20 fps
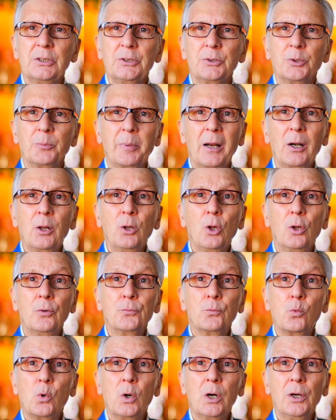the Battle
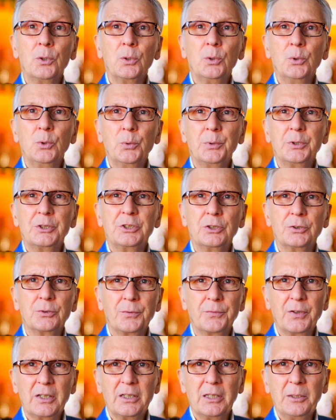of Waterloo, which is a
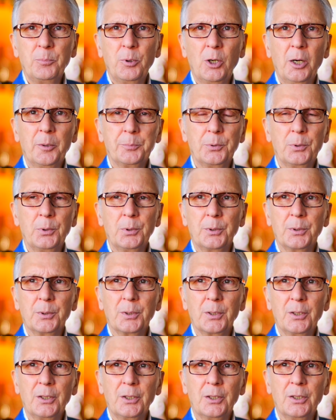very
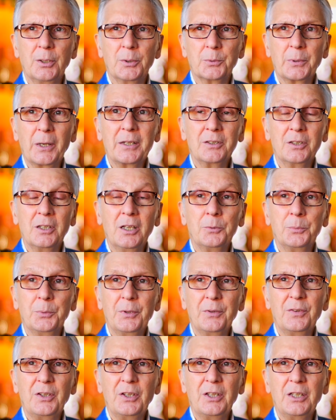popular right now
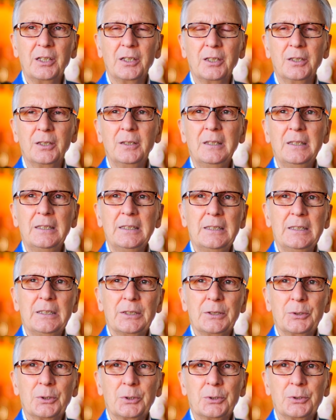with the
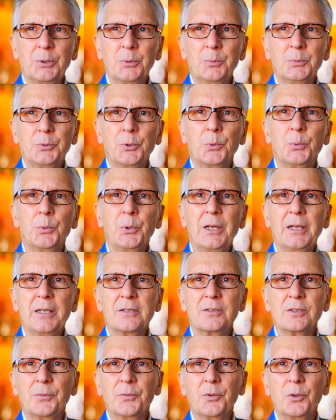
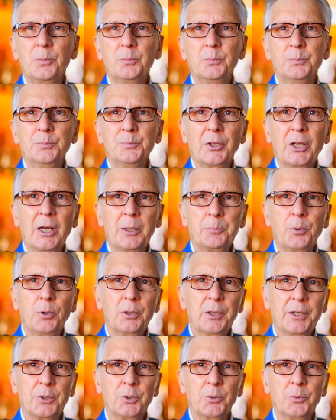release of the
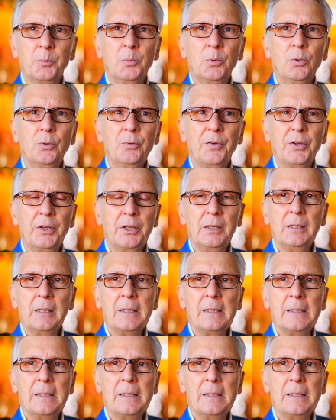Napoleon movie